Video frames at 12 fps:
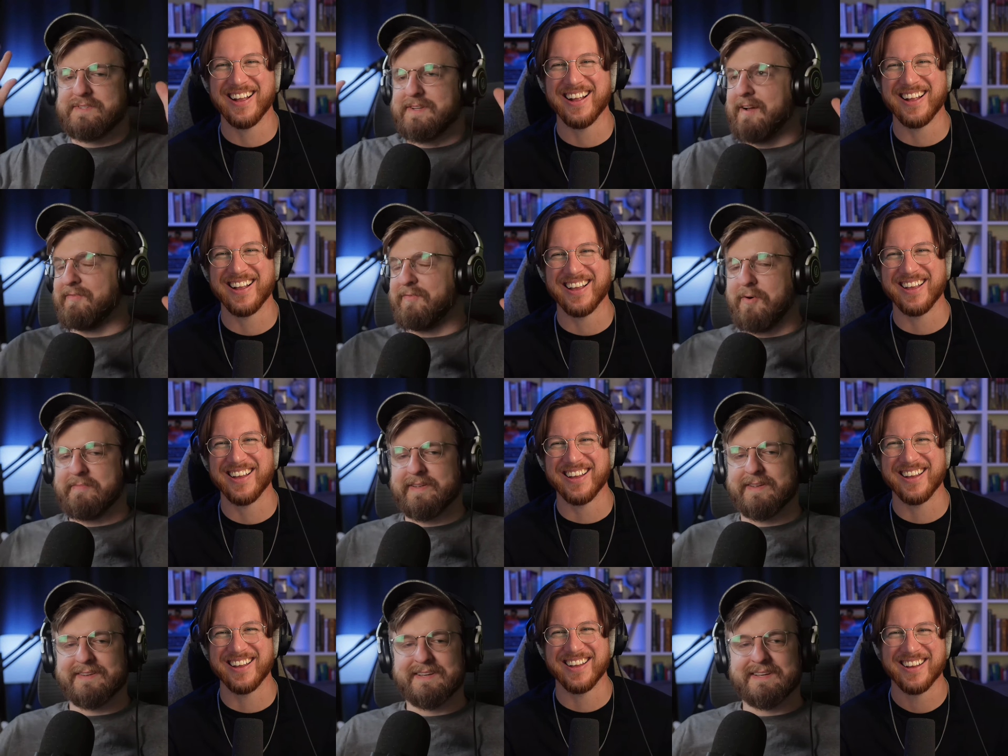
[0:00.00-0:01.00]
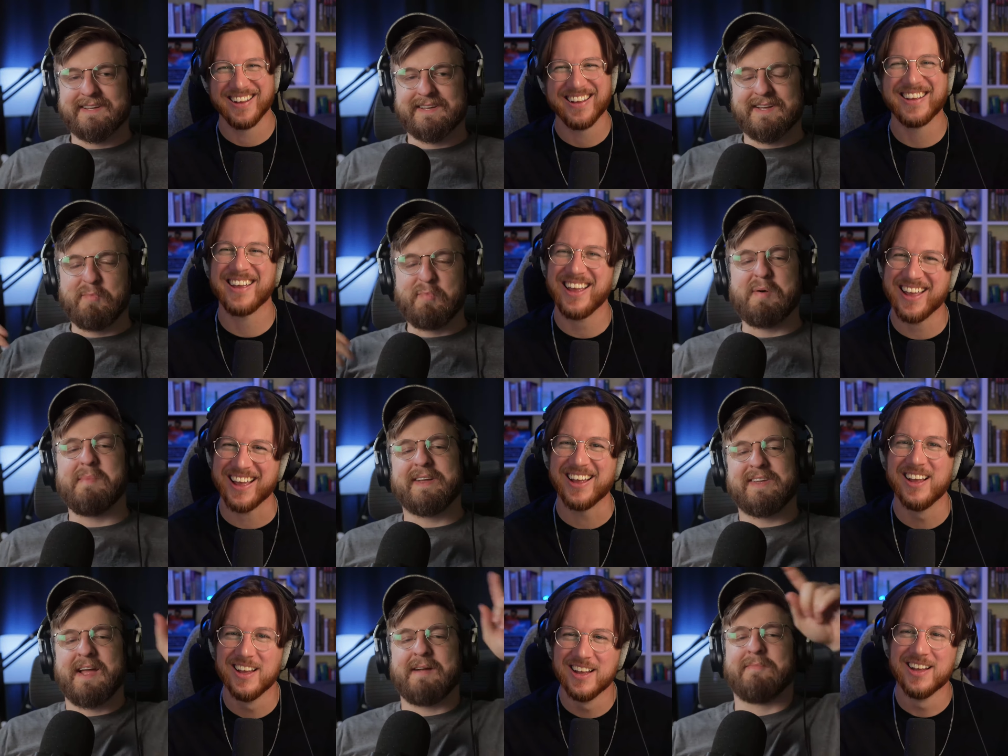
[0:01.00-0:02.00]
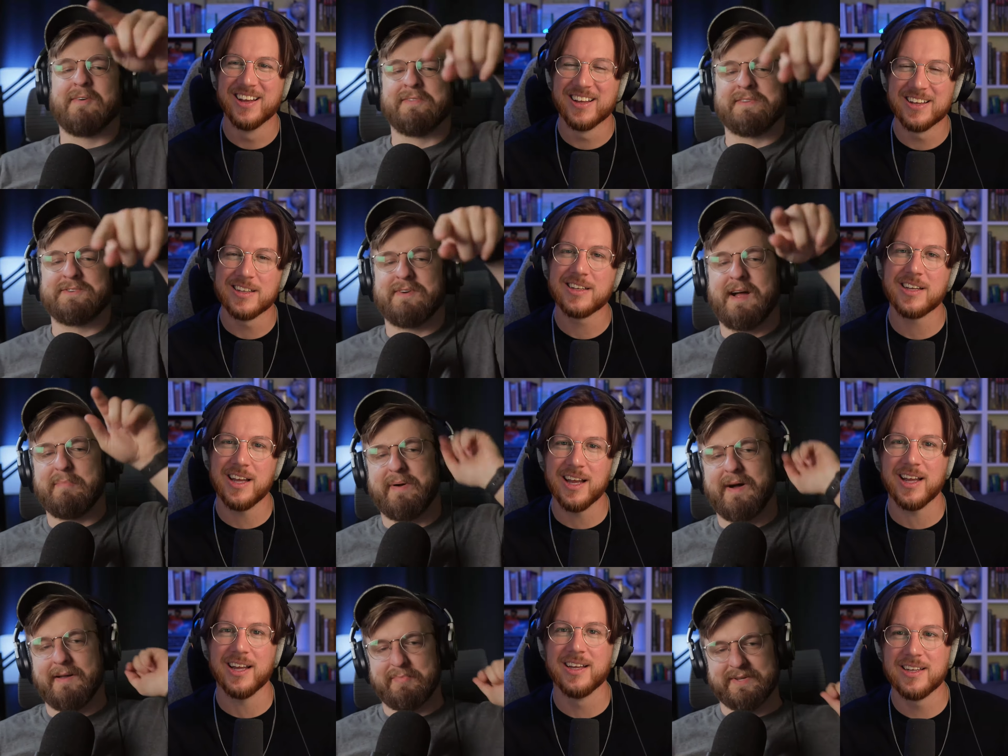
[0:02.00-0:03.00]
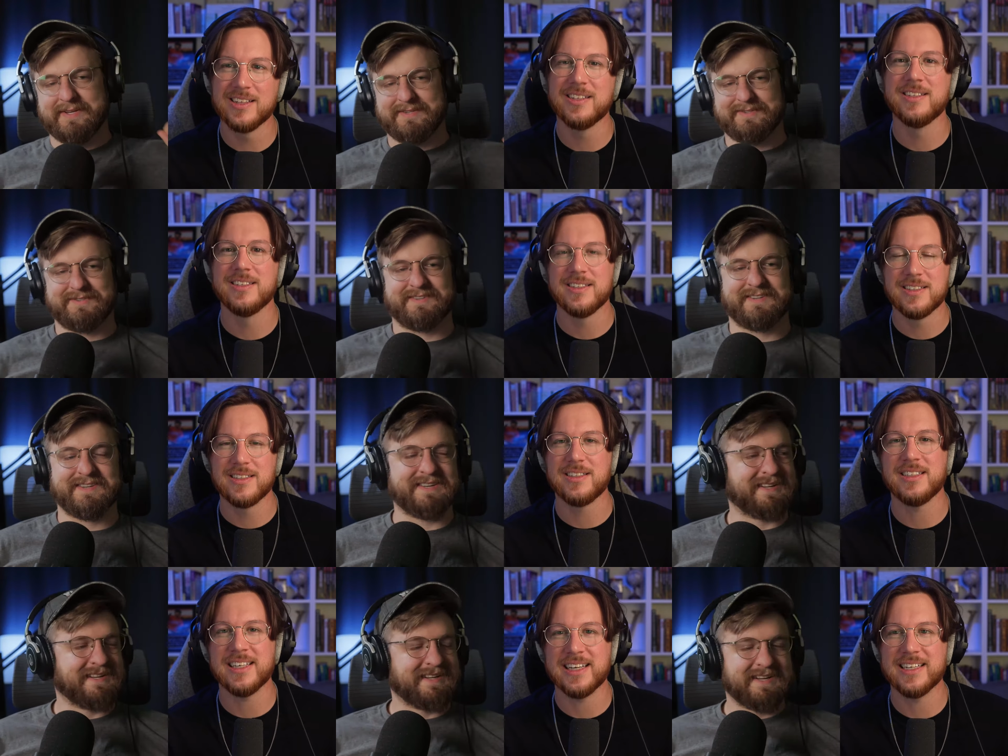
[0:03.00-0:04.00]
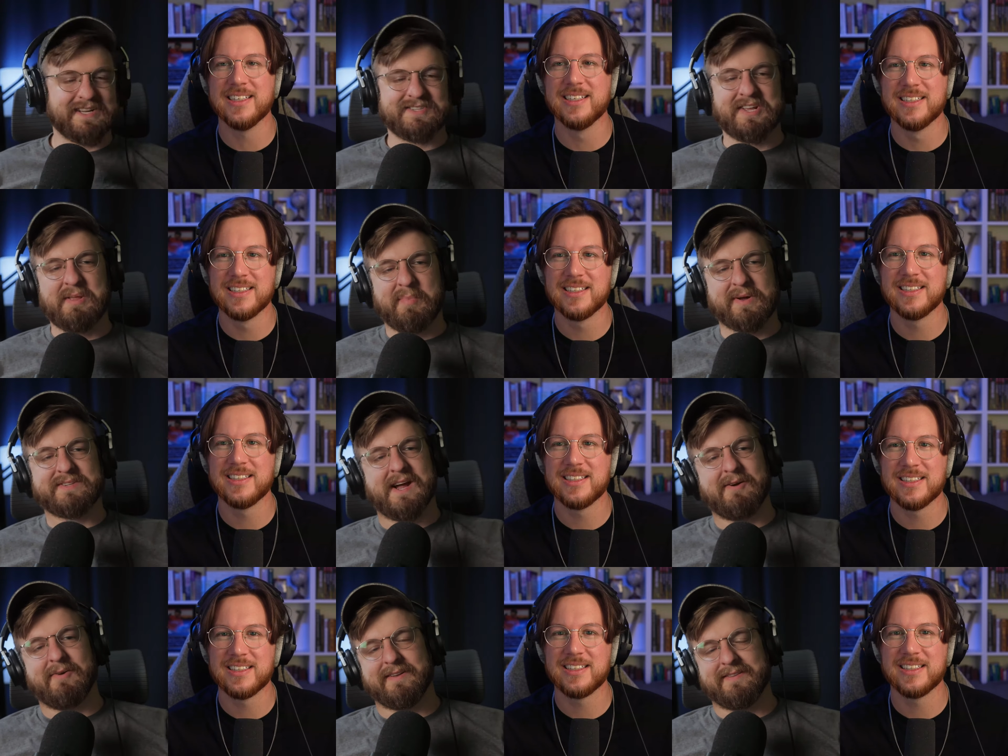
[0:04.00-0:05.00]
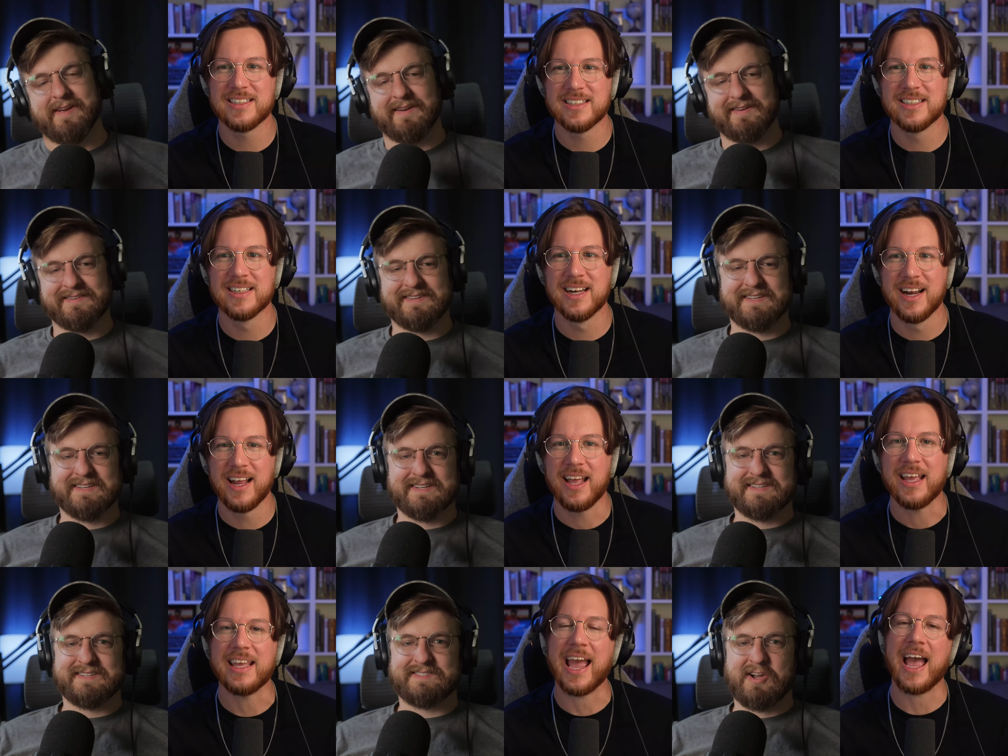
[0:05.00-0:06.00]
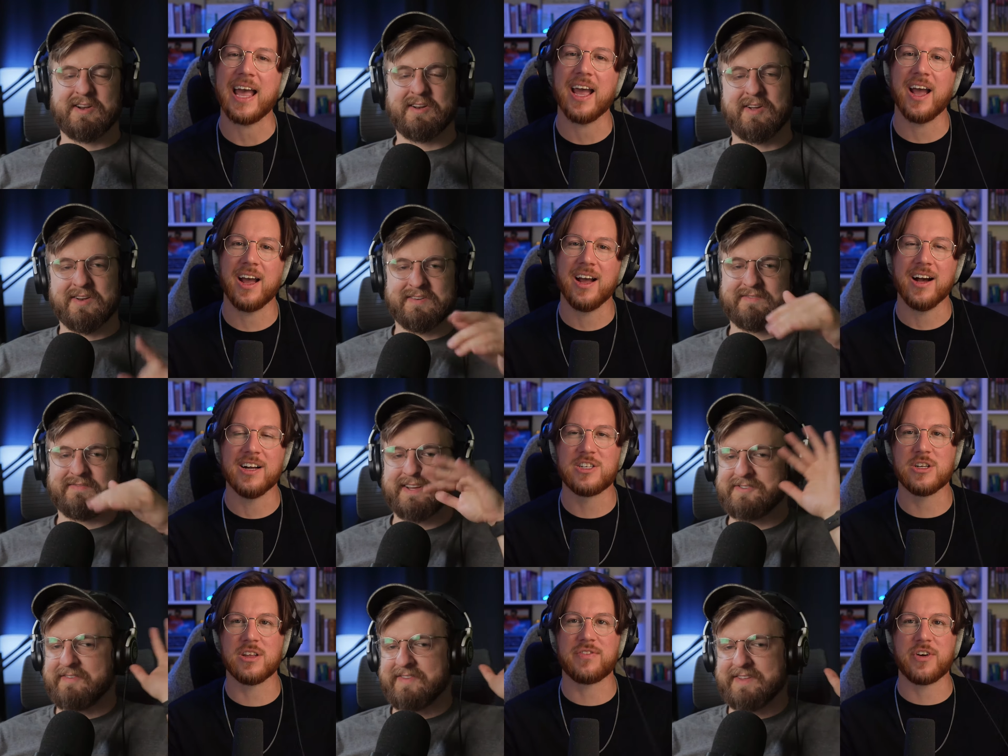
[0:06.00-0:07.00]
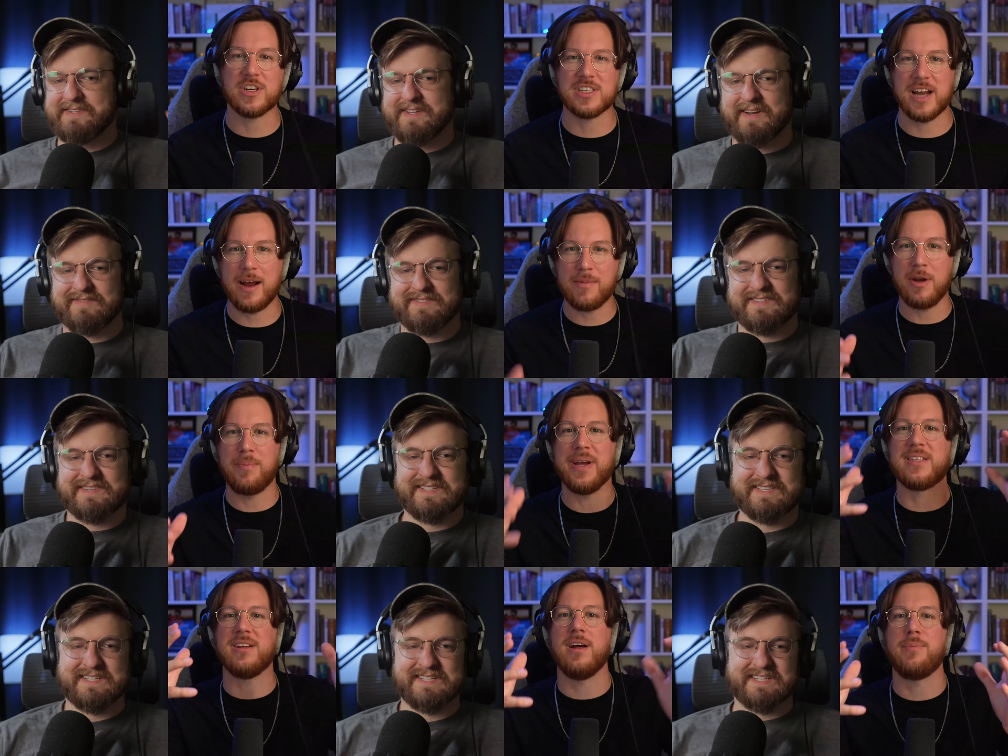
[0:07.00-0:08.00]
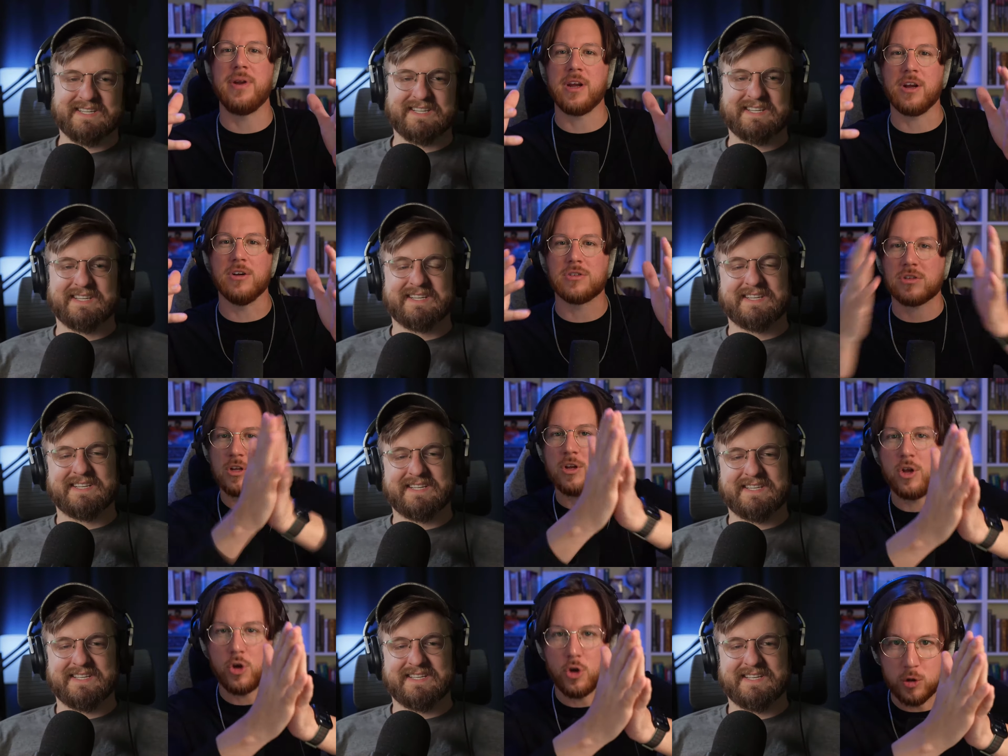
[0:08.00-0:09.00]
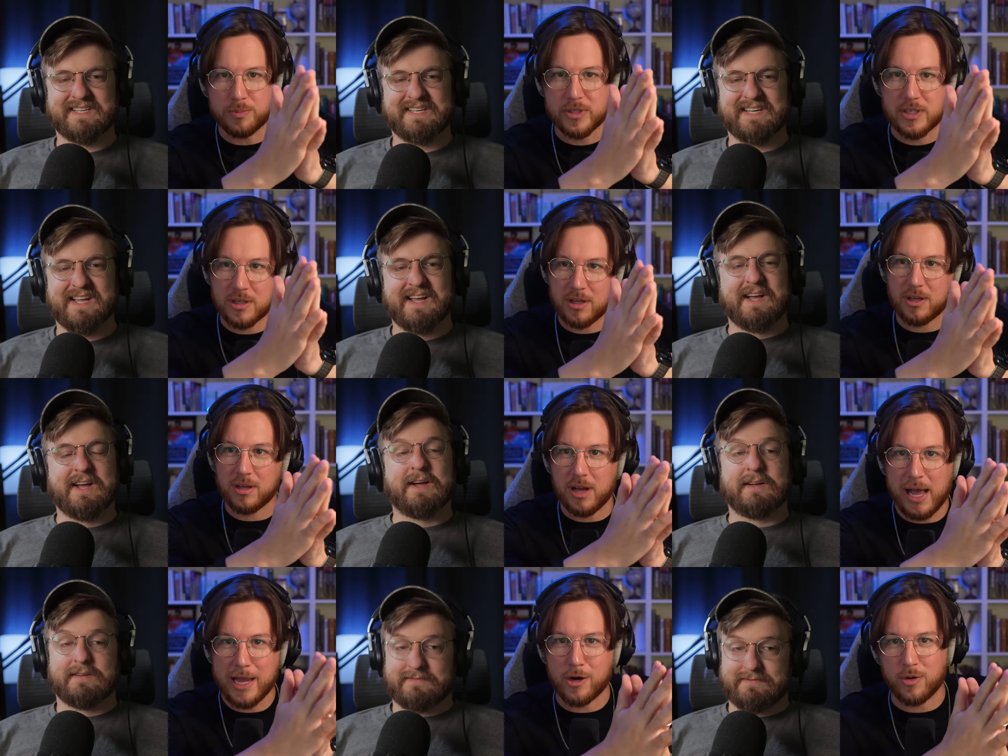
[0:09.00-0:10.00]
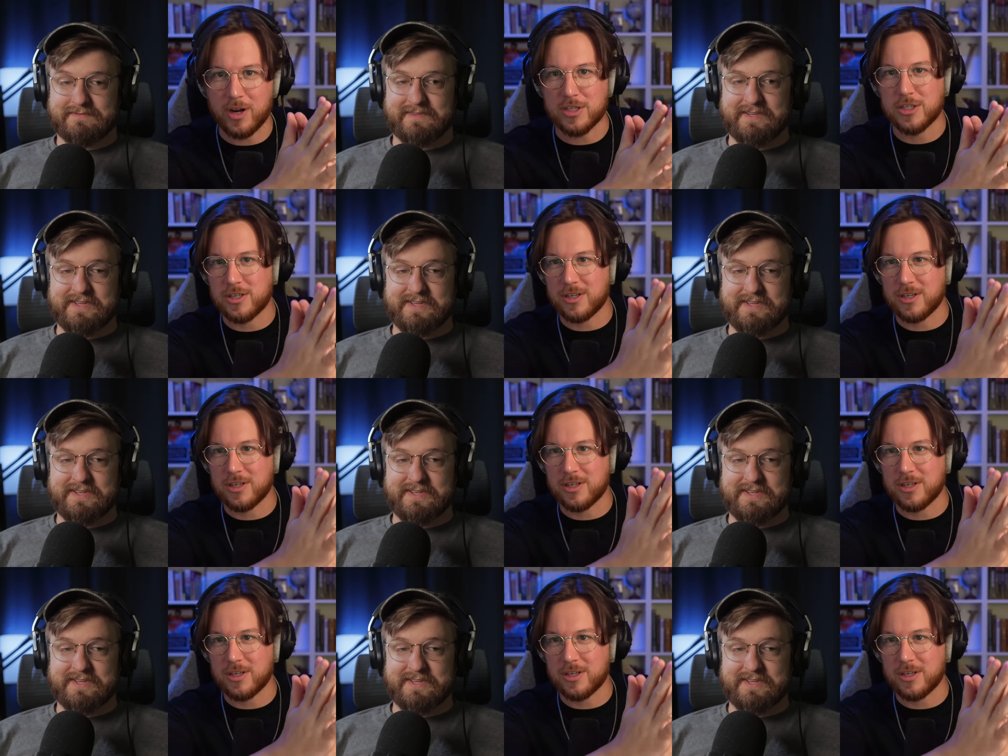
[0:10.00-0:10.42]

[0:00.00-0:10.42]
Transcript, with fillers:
Speaker 1: stuff for me yeah put my camera on the tripod yeah. please yeah it's in the book sack right there
Speaker 2: yeah turn it on until Make the sure first time that it picks it up and it goes oops, I crushed.